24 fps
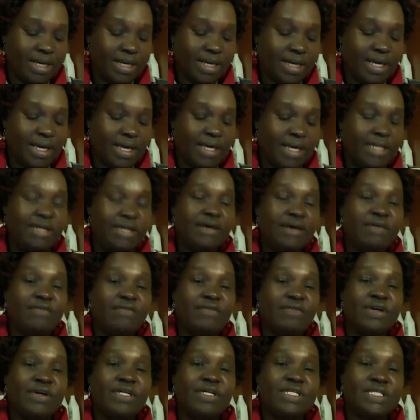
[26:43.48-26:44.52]
any
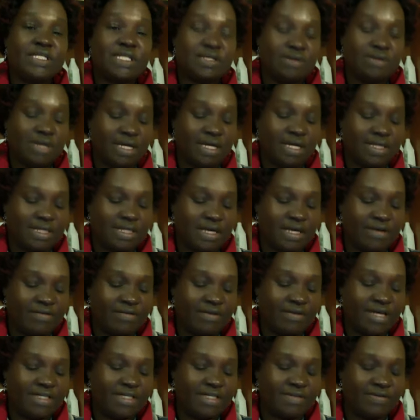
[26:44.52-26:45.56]
very serious
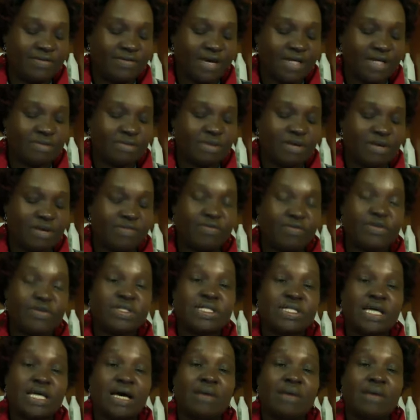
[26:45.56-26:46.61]
adverse effect, but for
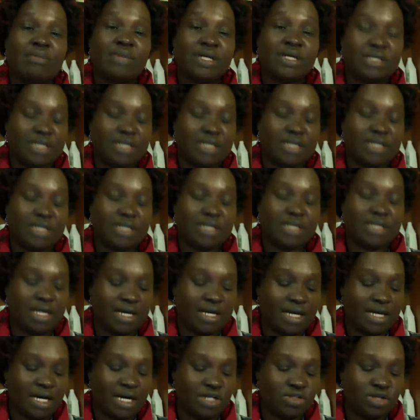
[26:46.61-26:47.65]
some, it can
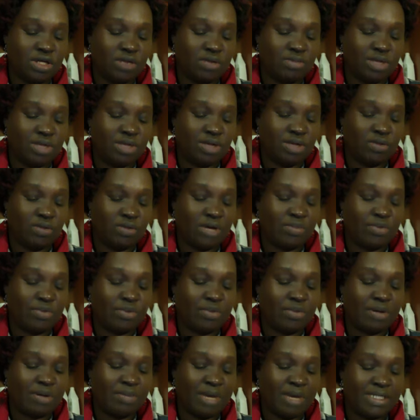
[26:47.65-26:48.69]
actually be quite
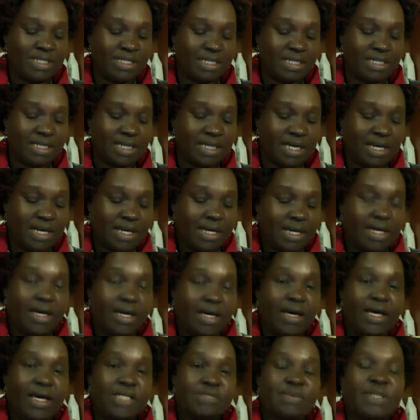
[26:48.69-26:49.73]
problematic,
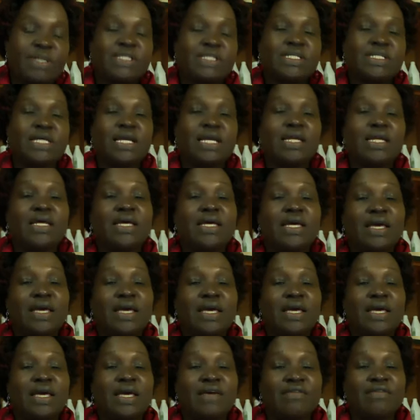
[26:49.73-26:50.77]
especially
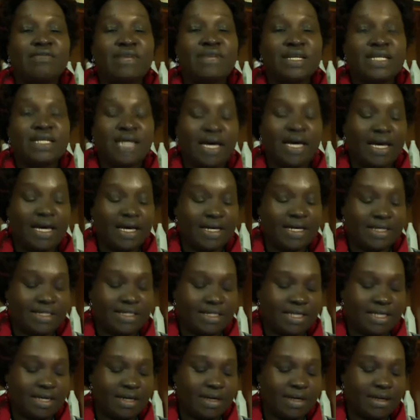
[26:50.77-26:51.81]
if the diet
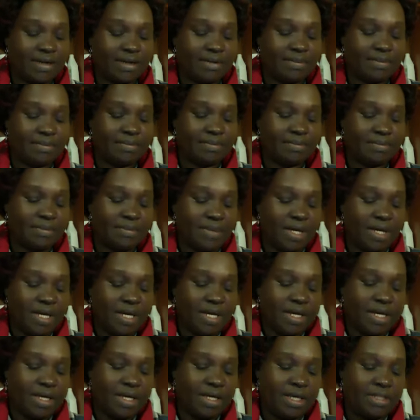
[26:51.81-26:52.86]

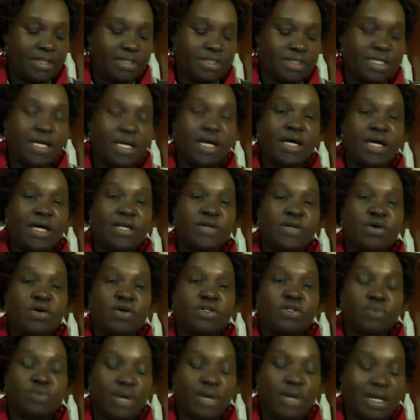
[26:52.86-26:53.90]
is
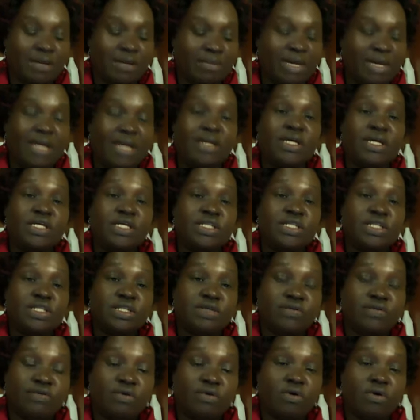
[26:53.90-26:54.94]
not well
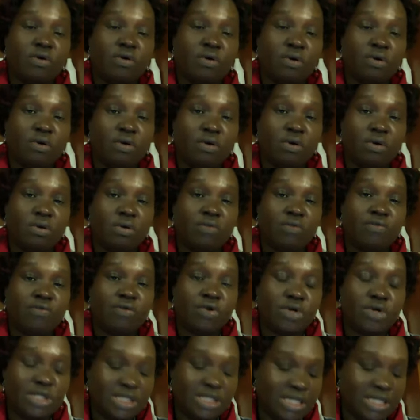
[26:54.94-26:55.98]
managed for
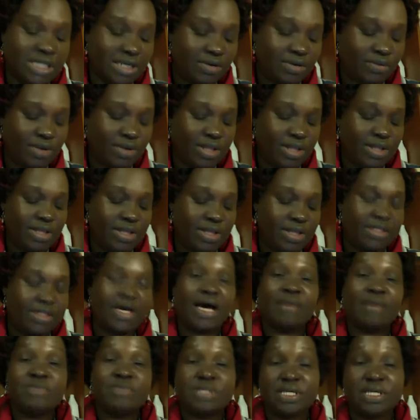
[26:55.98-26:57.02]
dealing with the
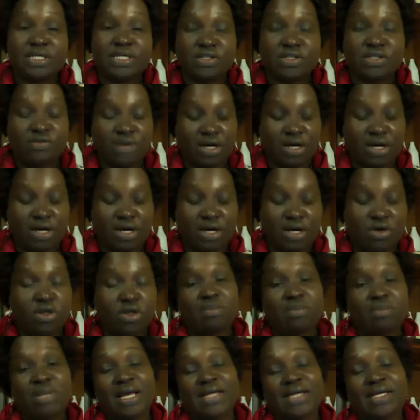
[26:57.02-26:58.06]
absence of a
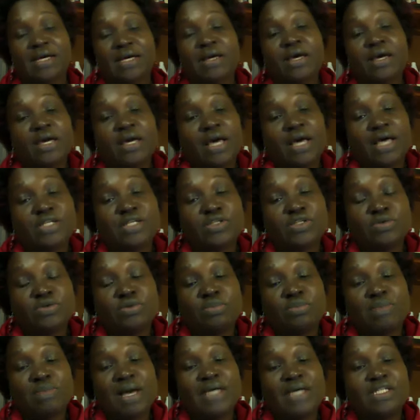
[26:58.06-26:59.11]
gallbladder. As you
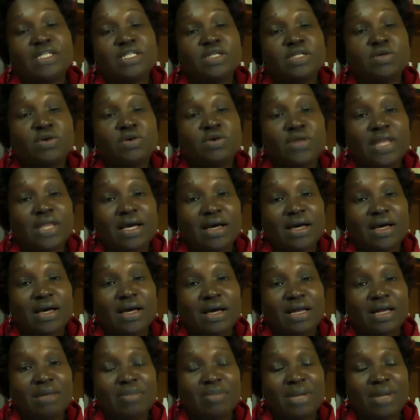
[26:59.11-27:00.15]
might know, the
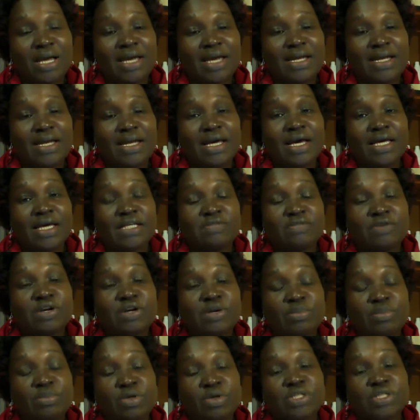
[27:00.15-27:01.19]
gallbladder is very
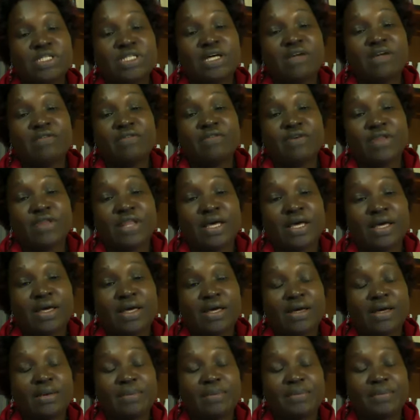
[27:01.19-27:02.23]
important for the